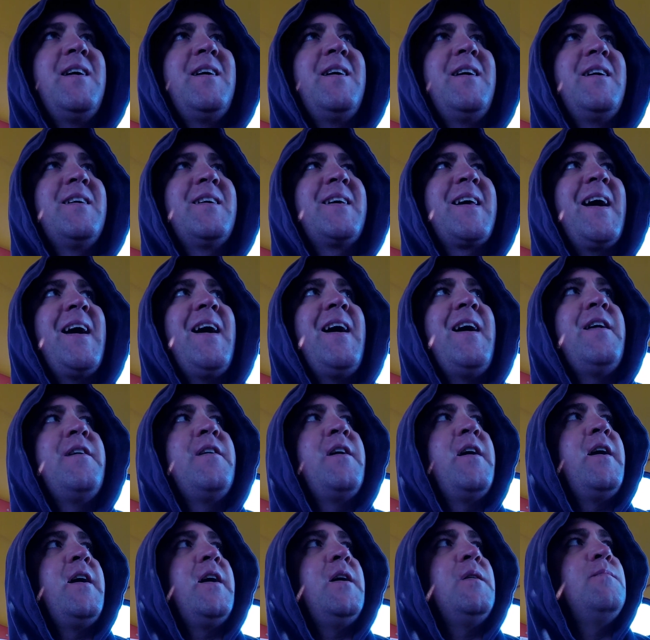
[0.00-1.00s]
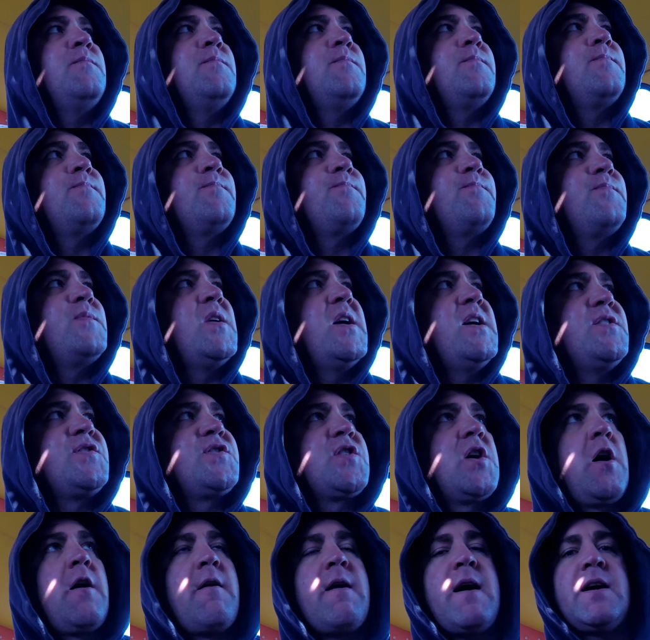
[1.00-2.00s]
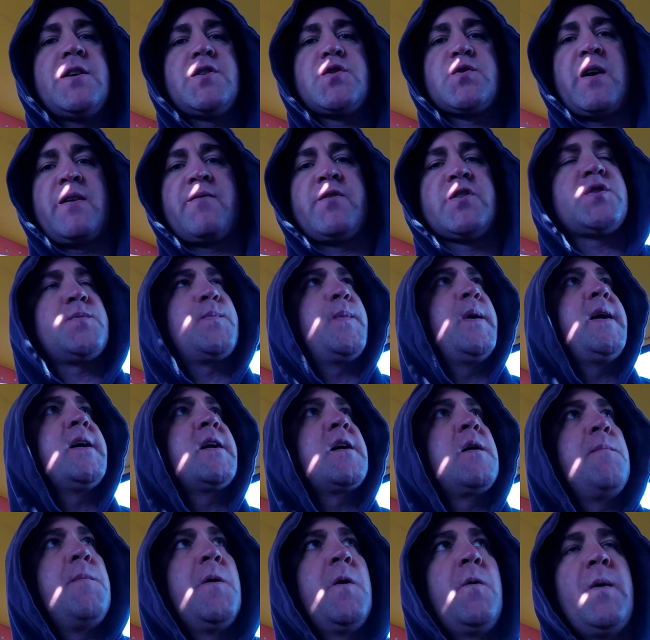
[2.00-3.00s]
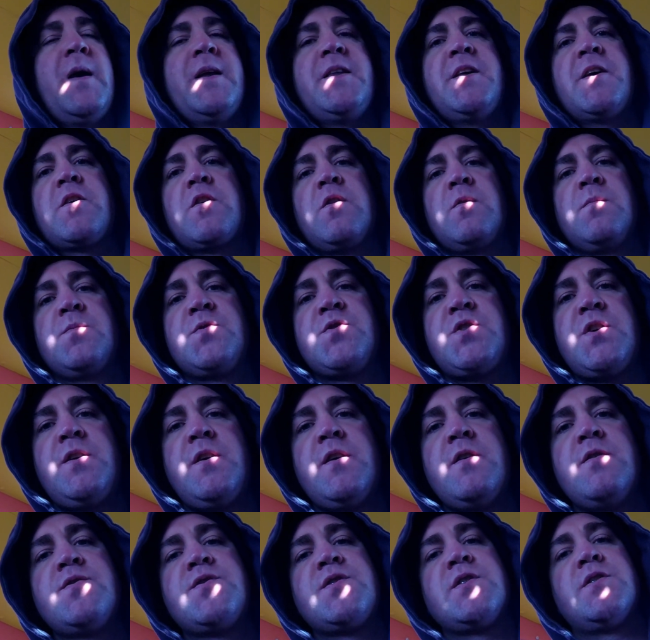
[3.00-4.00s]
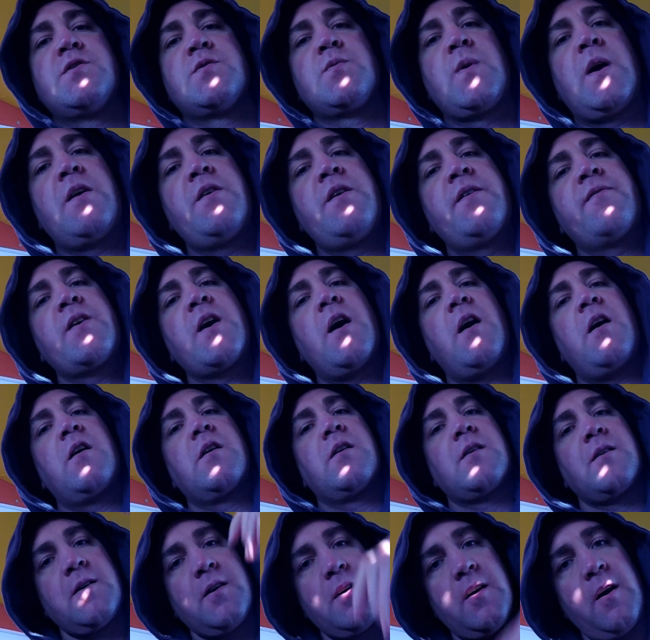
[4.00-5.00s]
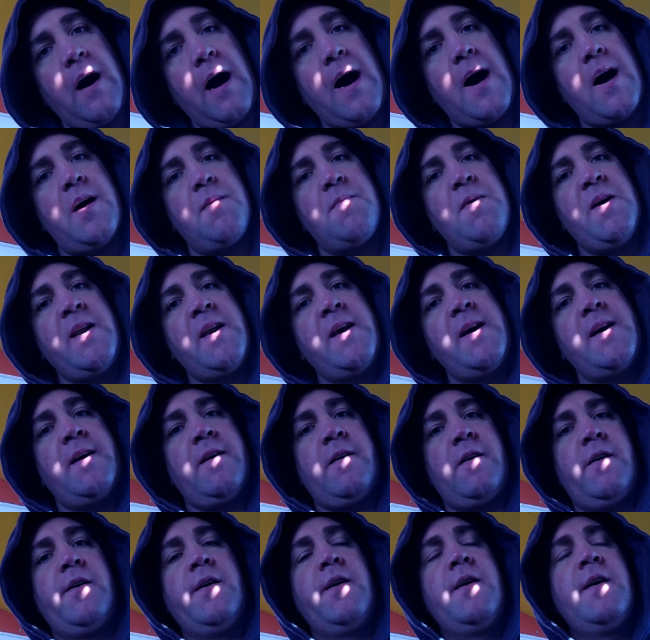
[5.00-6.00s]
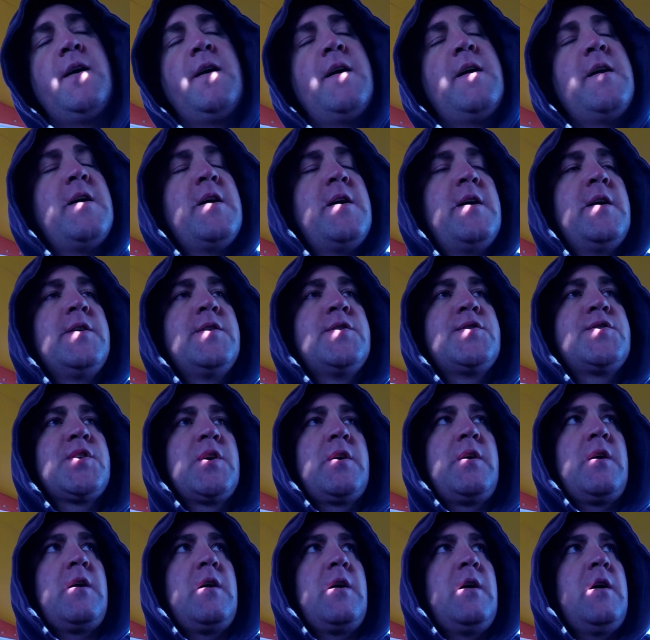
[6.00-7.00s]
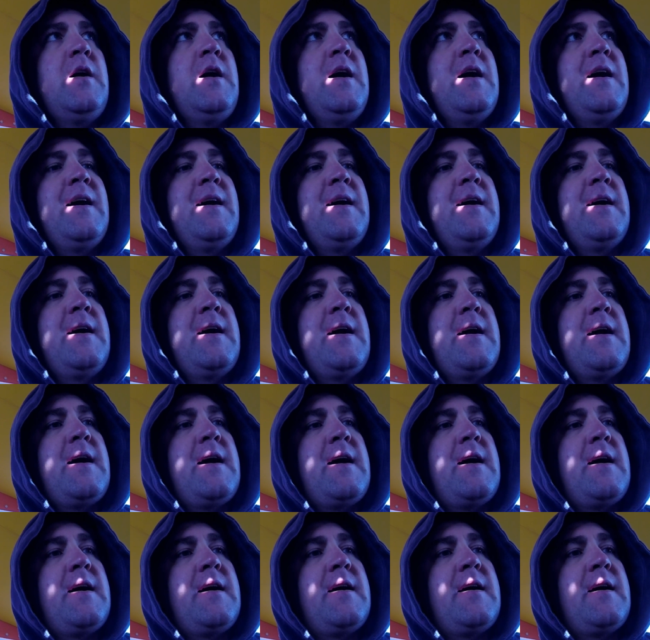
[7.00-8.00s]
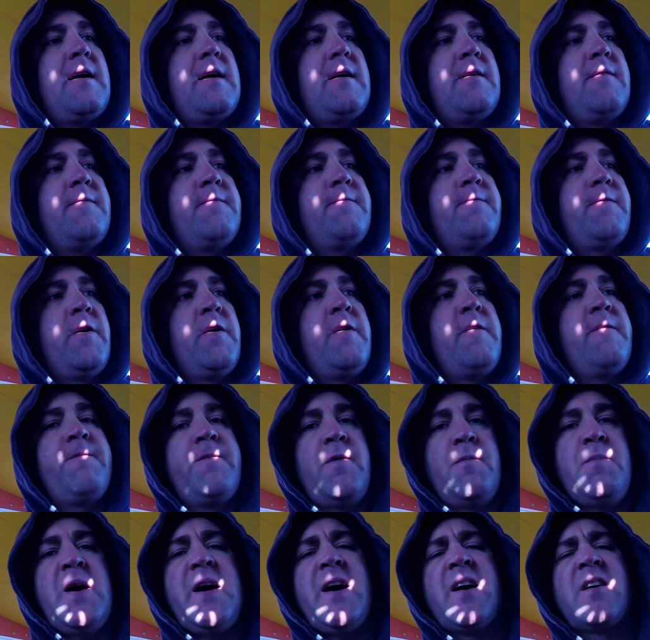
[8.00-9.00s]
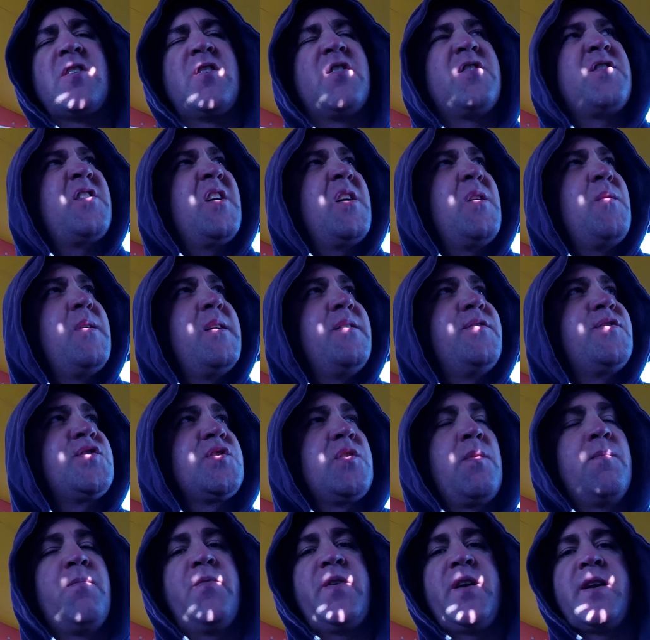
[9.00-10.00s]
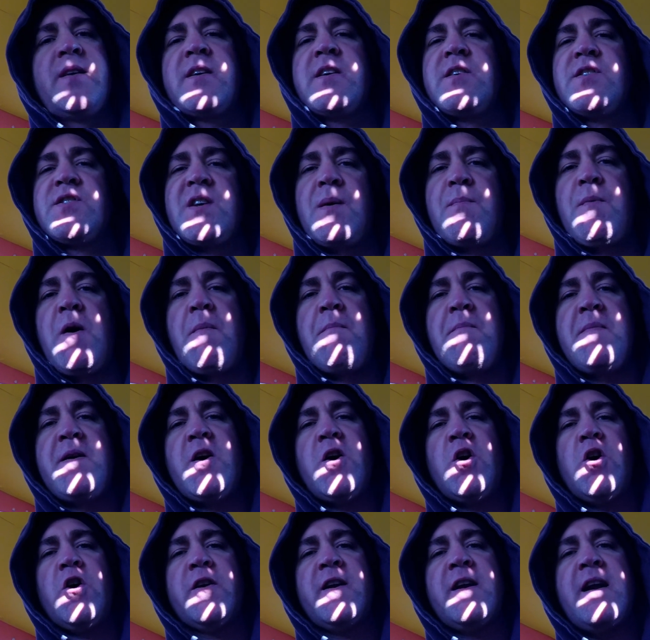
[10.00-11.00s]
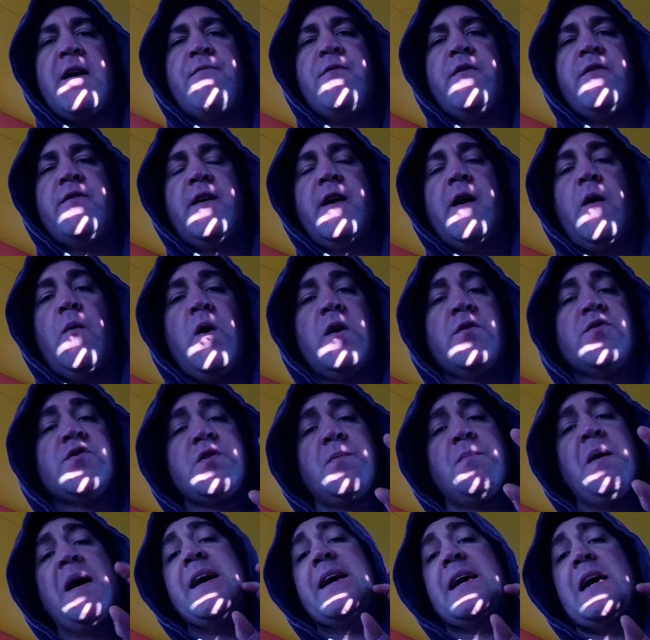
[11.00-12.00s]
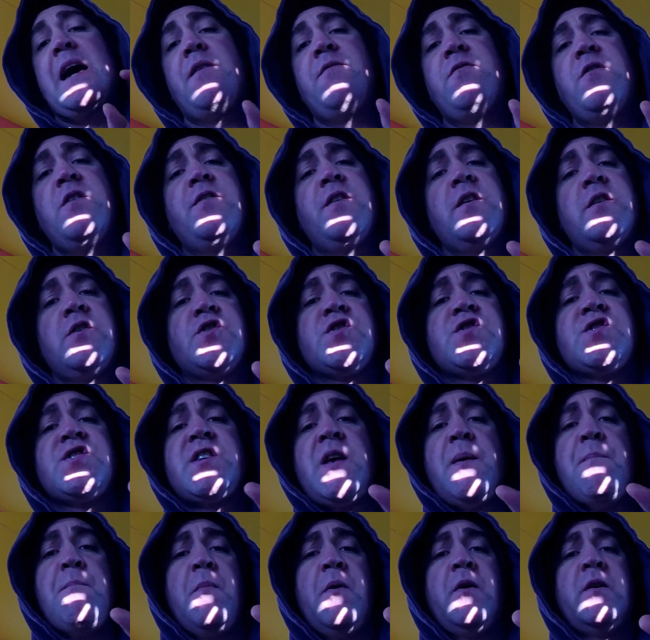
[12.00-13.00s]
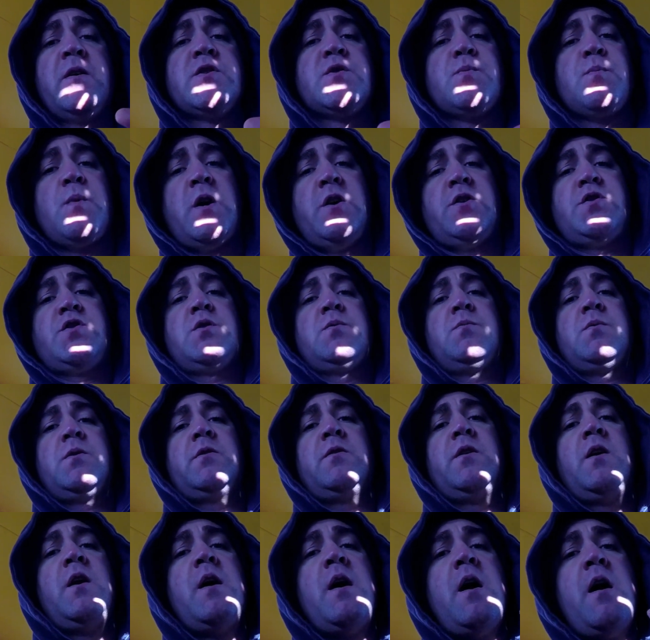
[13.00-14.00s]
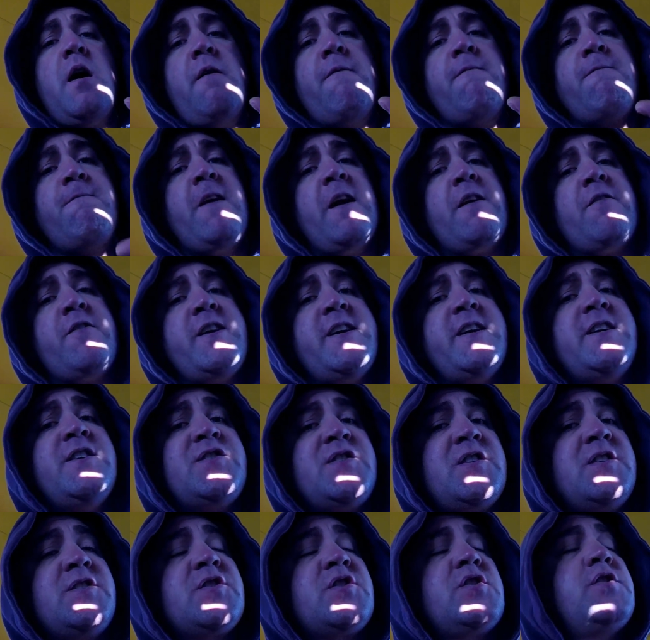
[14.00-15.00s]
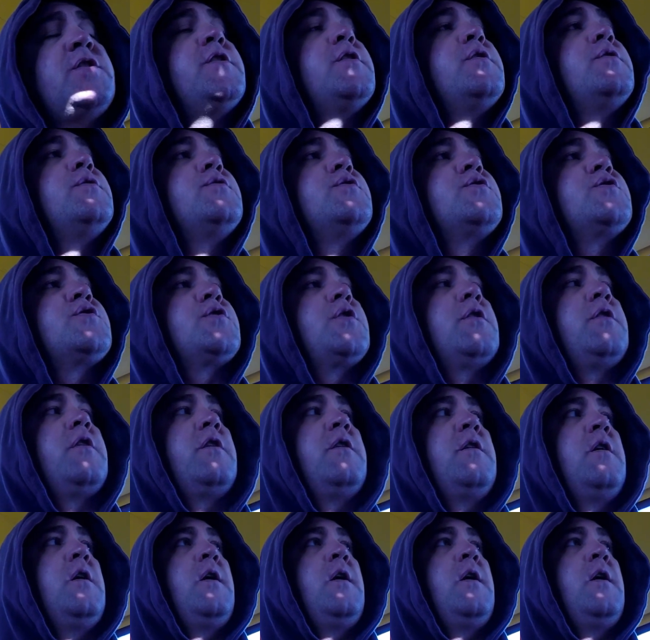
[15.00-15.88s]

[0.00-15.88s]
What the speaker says: again, it's alright to have a speaker, but when you come to use it as well, you've got to climb in here. So for me, I could do with something, because I'm on my own and everything, I want to make everything as simple as possible and very easy to use. So